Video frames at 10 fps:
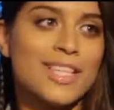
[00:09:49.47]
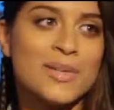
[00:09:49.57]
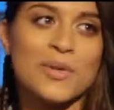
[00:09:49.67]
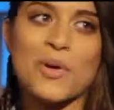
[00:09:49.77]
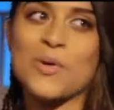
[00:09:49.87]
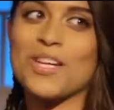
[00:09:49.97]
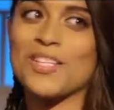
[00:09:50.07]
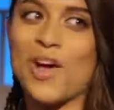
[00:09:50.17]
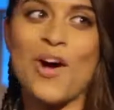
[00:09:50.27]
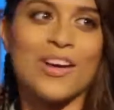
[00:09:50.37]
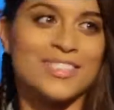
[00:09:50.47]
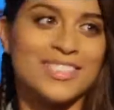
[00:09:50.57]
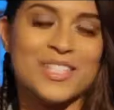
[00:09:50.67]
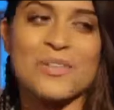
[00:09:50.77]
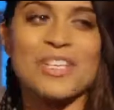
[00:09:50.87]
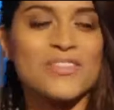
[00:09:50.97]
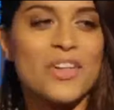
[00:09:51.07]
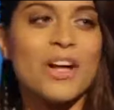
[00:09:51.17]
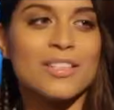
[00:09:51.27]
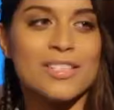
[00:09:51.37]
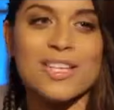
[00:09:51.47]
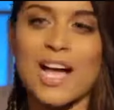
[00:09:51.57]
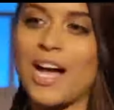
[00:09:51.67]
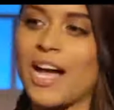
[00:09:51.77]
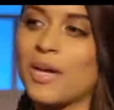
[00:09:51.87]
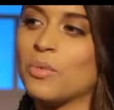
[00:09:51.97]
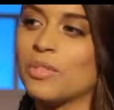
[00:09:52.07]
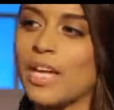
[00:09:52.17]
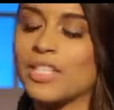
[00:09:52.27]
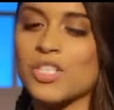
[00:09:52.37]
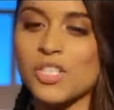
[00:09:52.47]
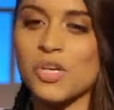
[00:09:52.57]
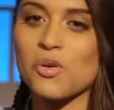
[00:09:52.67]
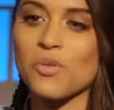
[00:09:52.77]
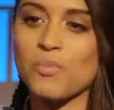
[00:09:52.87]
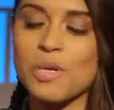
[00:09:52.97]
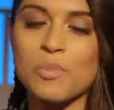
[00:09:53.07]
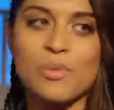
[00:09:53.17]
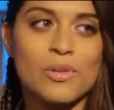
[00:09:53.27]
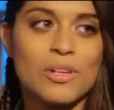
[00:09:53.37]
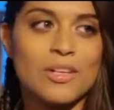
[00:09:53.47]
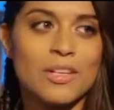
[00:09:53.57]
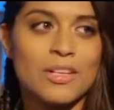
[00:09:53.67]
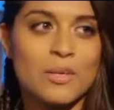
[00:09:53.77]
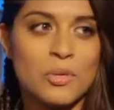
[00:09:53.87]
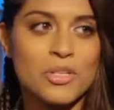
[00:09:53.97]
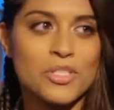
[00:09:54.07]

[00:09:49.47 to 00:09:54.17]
They were always on and always flawless. I would like to show people a